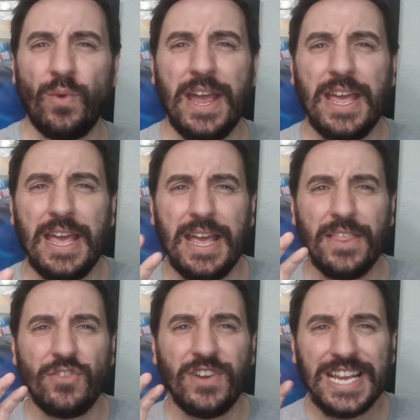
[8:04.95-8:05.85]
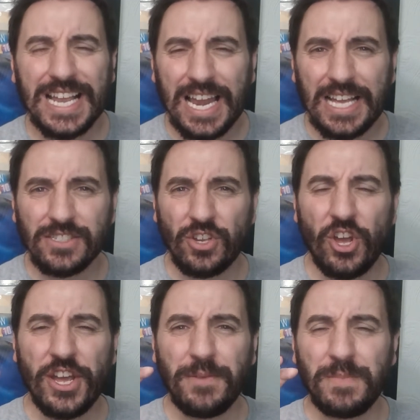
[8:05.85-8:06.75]
where they're in
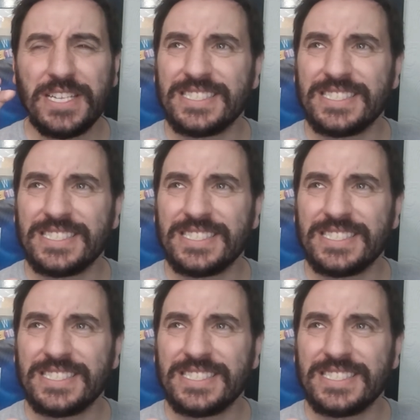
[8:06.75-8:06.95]
a